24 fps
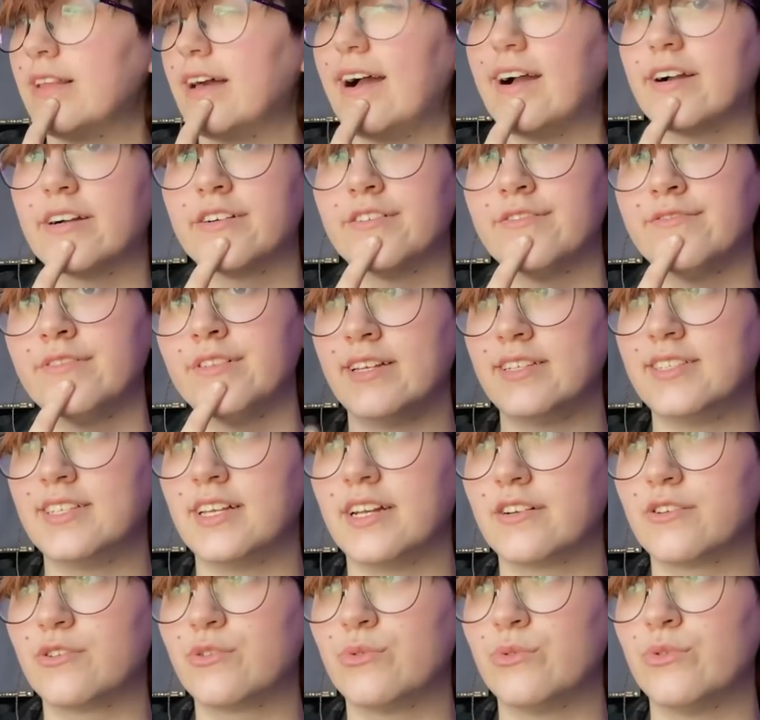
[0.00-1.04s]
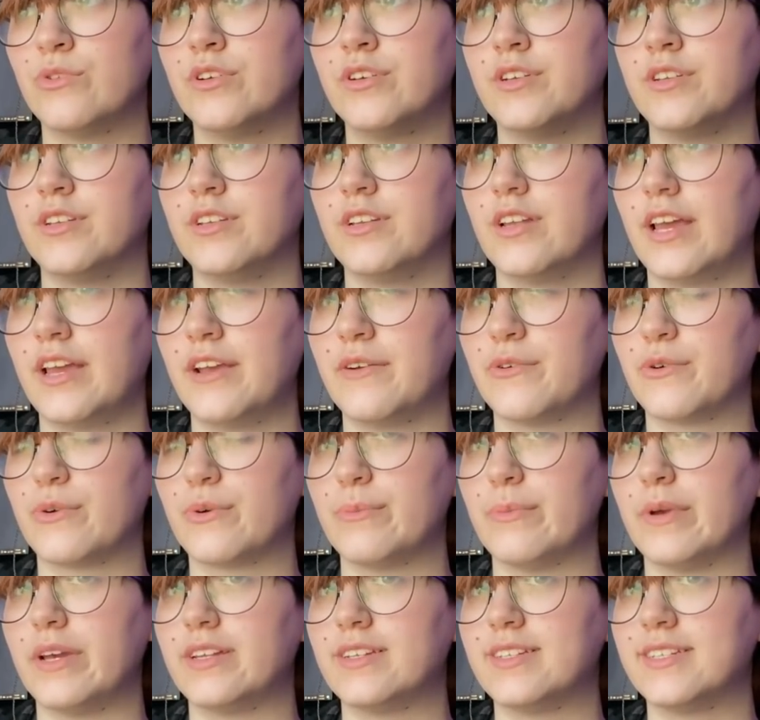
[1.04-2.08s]
lack of asexual and
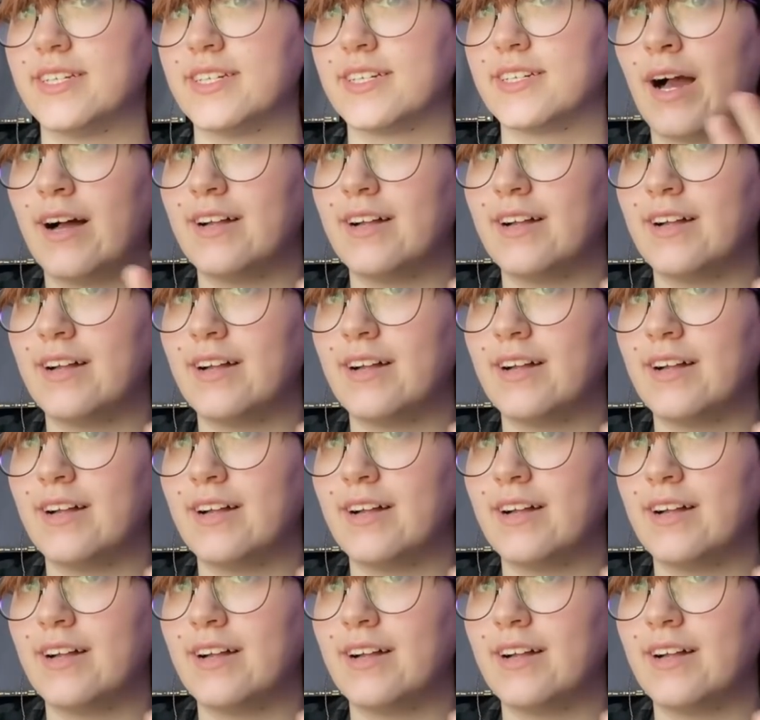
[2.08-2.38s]
aromantic